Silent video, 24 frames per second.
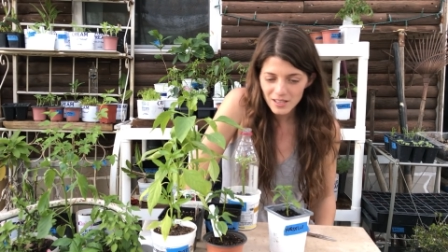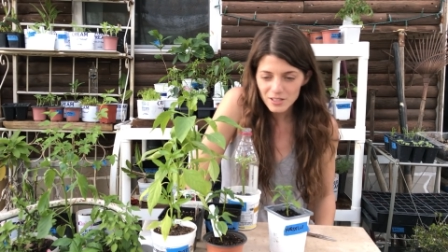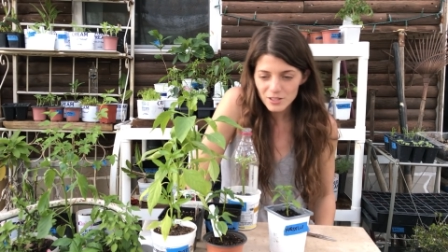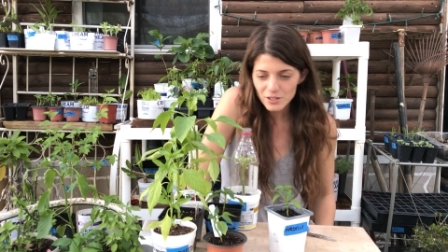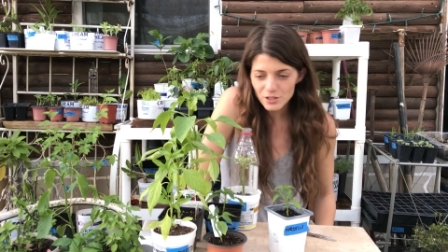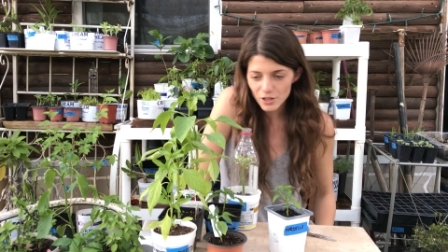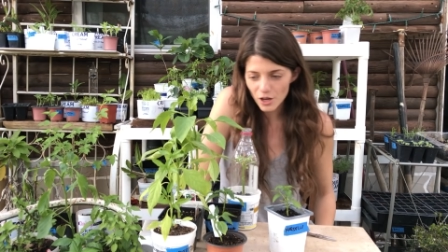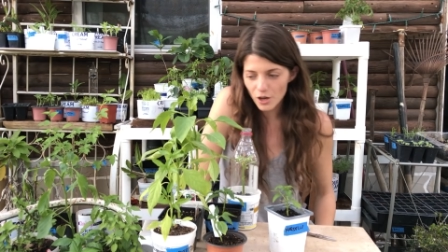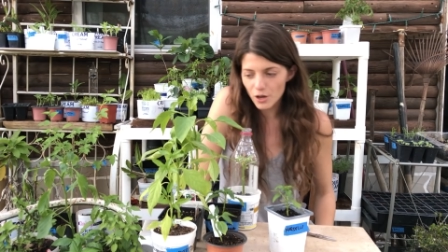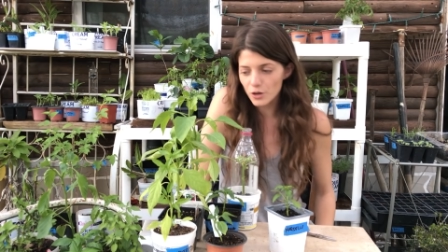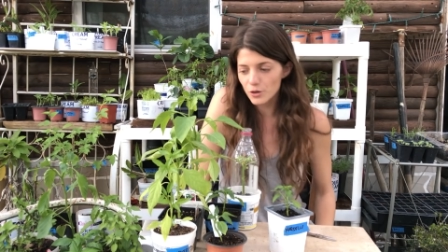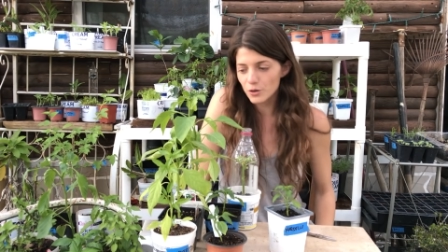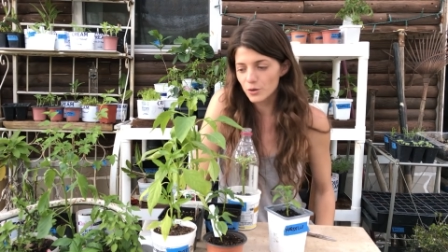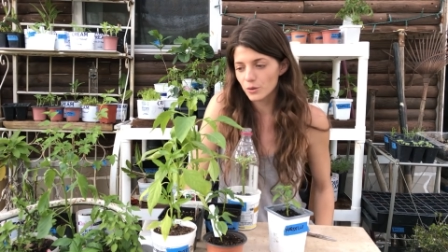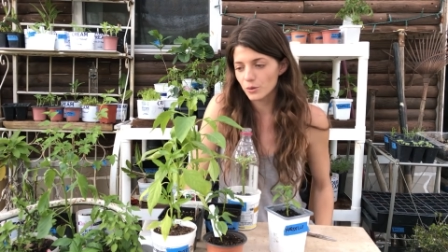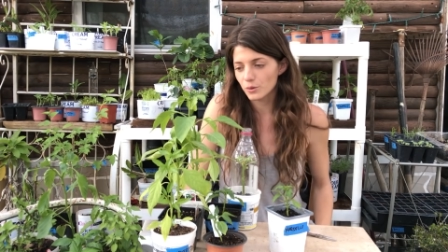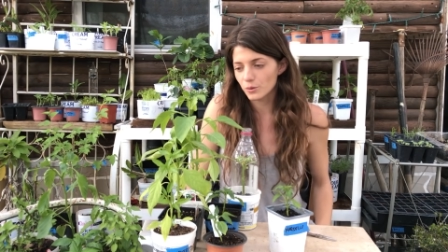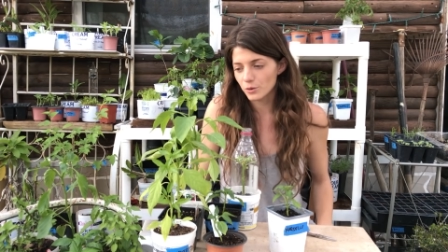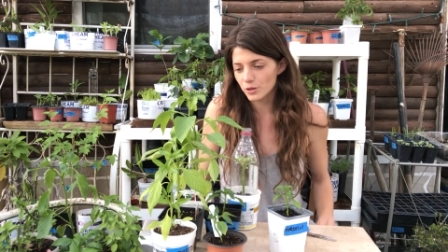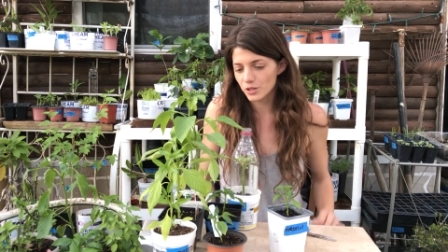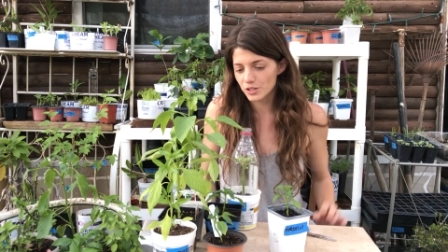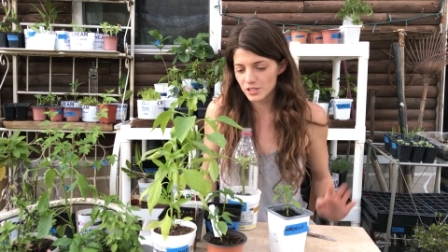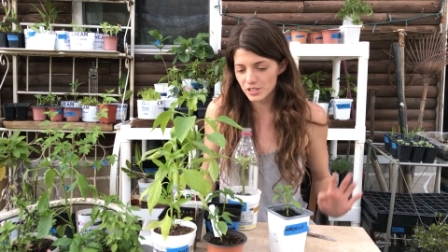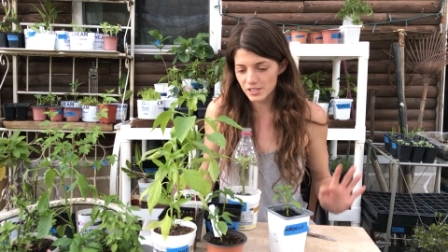So
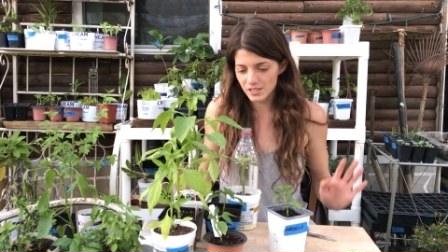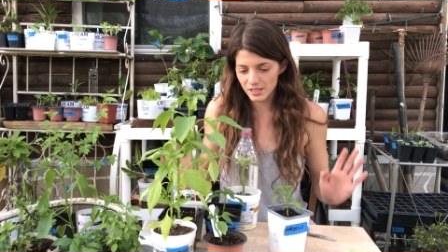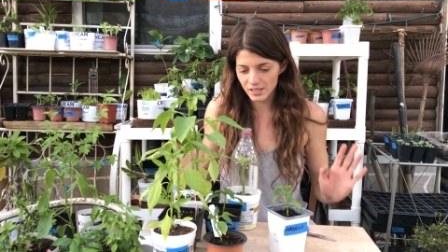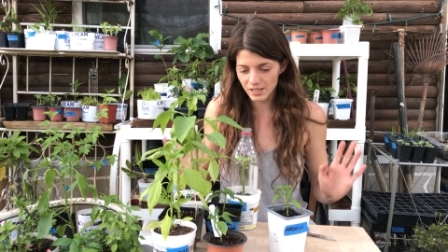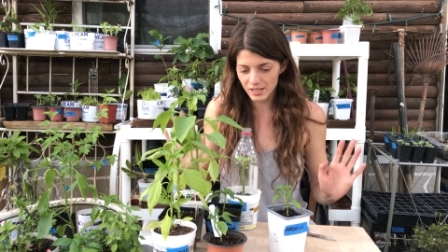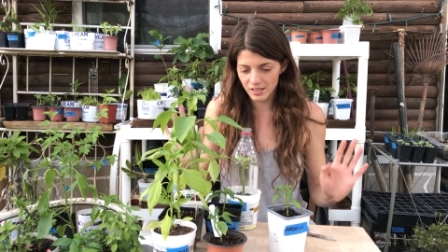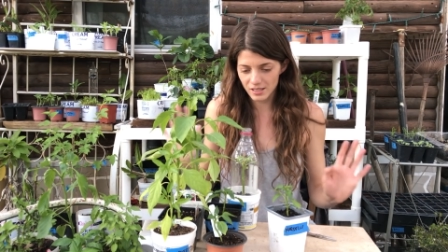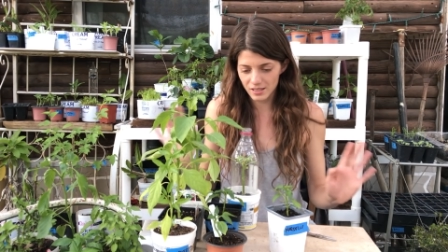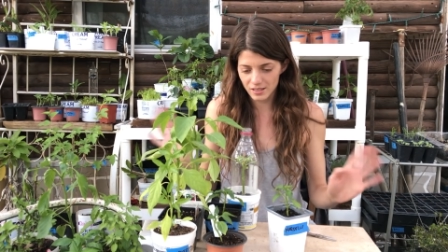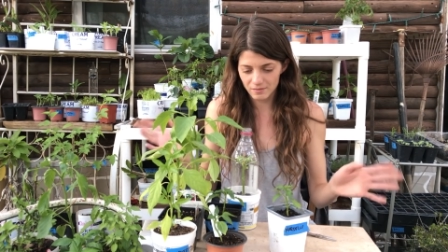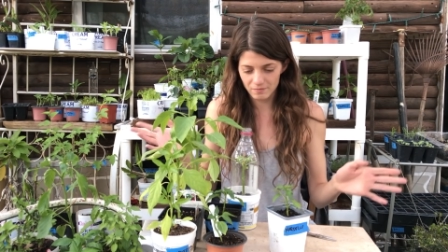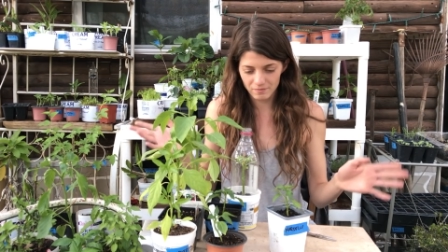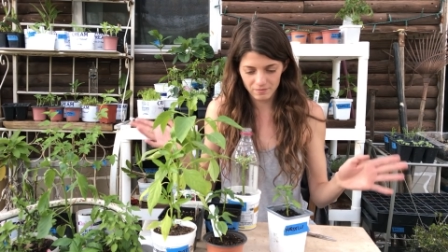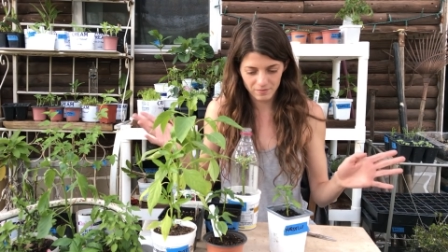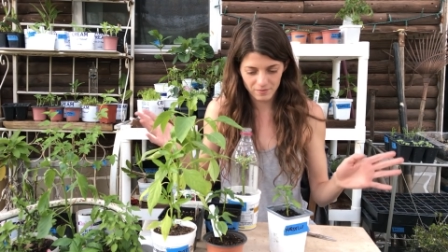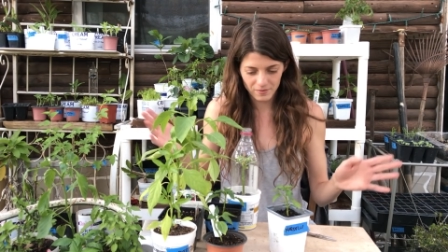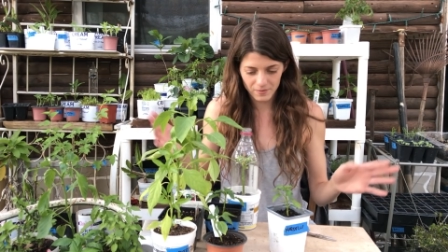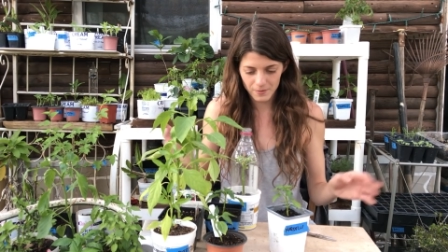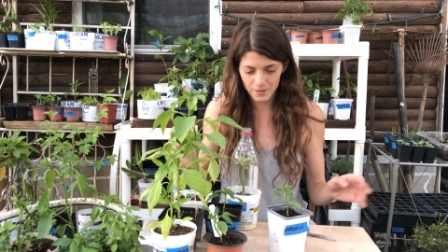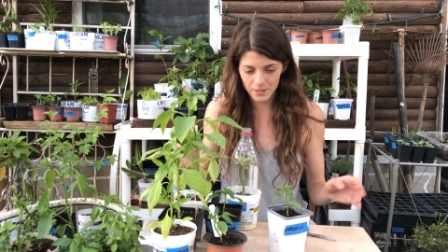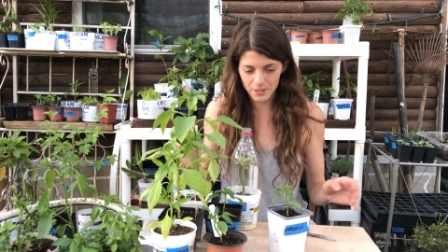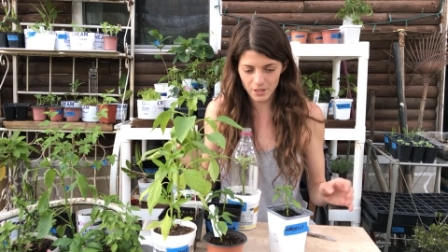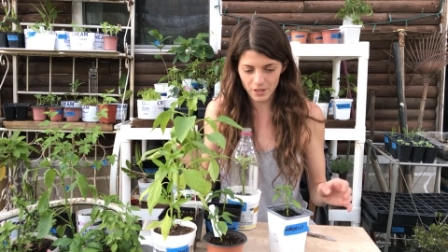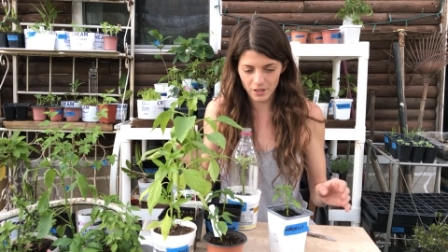we're just gonna
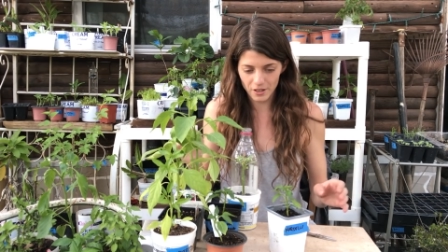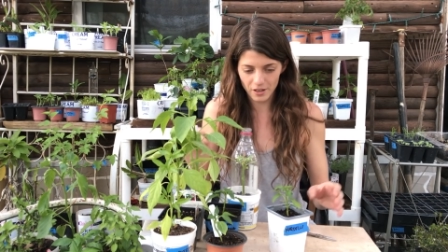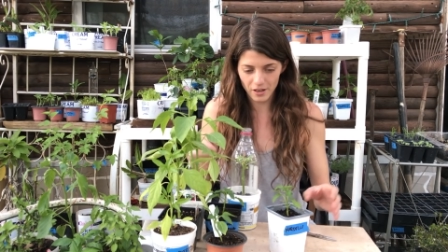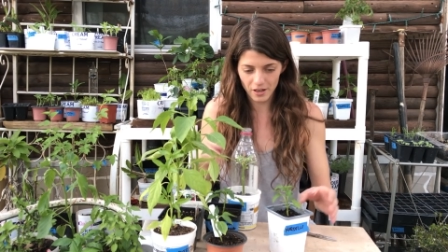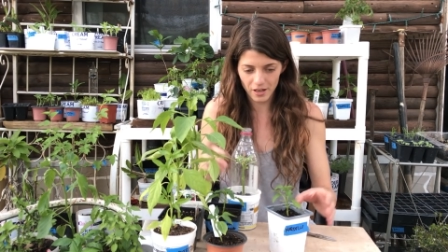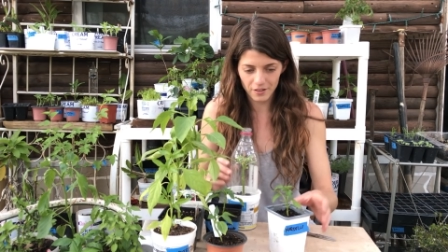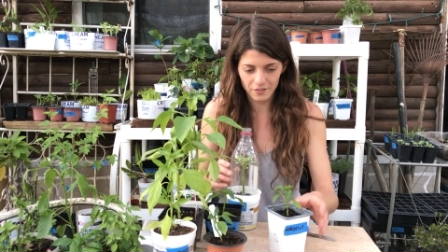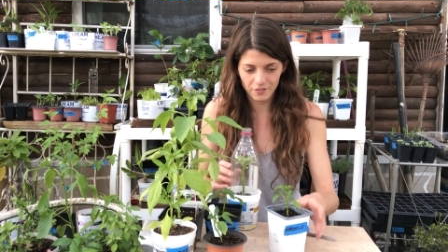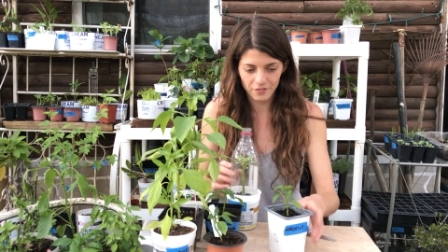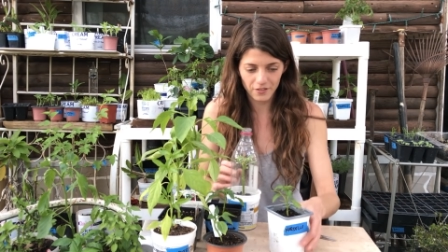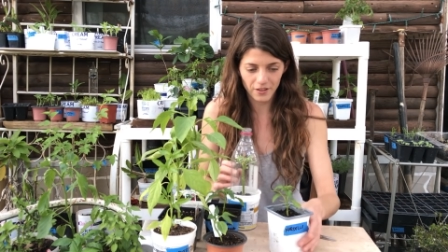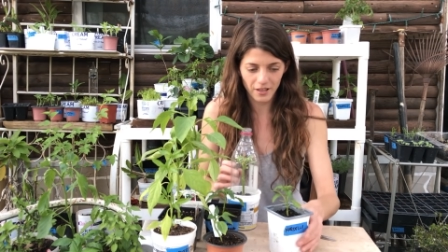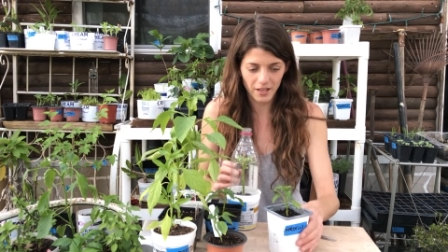start off.